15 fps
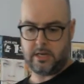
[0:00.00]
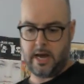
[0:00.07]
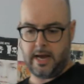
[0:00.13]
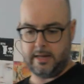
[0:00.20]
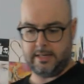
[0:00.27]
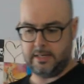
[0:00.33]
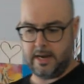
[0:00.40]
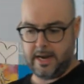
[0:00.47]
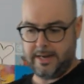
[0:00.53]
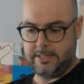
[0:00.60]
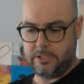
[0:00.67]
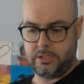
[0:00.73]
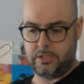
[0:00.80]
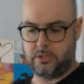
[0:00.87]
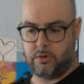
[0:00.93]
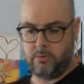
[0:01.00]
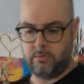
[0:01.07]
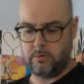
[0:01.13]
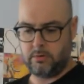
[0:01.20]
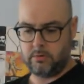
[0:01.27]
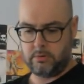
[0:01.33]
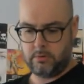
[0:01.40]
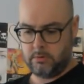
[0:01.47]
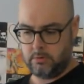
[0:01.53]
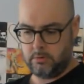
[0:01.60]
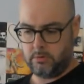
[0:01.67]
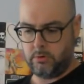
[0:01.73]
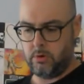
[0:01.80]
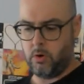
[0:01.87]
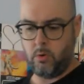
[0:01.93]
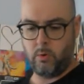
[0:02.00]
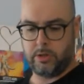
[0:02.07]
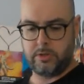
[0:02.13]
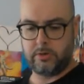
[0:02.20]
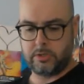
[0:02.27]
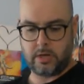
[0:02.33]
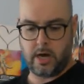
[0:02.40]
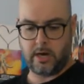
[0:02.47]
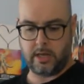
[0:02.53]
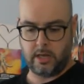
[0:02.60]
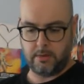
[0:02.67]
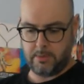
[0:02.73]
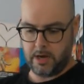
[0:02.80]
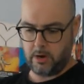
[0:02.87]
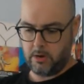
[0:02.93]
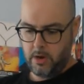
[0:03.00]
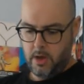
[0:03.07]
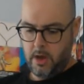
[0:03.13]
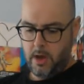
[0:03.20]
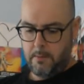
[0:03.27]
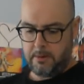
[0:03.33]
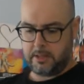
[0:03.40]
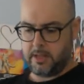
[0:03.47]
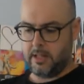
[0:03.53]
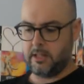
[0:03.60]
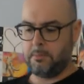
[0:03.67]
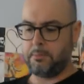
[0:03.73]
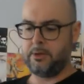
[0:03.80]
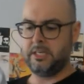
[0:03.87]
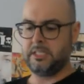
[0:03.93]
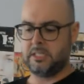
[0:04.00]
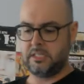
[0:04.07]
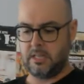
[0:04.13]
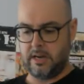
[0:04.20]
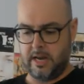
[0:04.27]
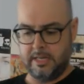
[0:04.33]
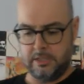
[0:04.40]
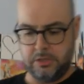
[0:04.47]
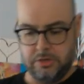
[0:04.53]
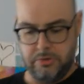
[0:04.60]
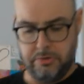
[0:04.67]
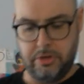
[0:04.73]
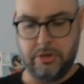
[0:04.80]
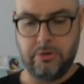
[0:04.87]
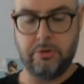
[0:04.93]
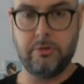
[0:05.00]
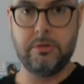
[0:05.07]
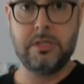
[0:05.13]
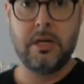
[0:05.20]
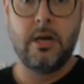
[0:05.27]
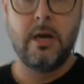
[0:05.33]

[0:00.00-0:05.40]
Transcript: I, I just don't know what they're talking about. But then the places that I do use,